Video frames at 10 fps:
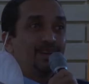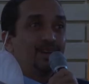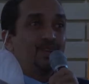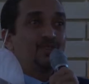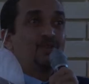
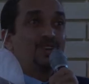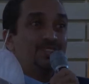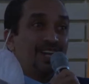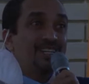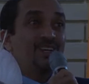So
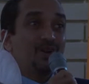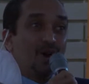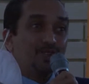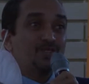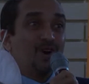rejecting
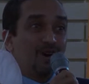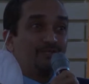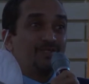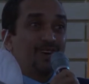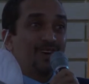God's
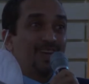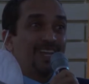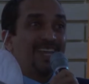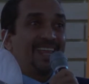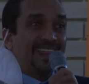offer,
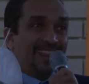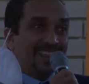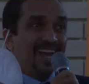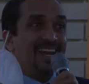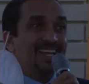
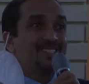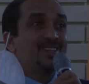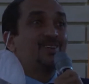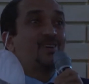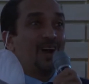that is the
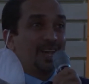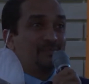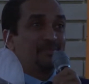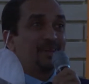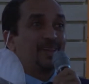
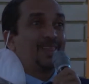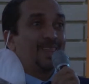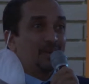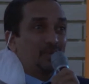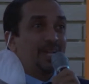crime
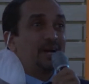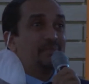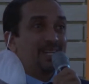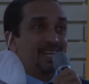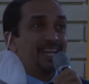that we
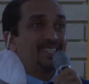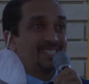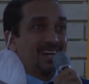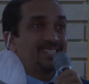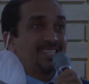commit against
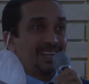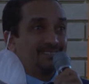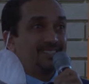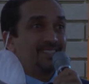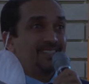ourselves.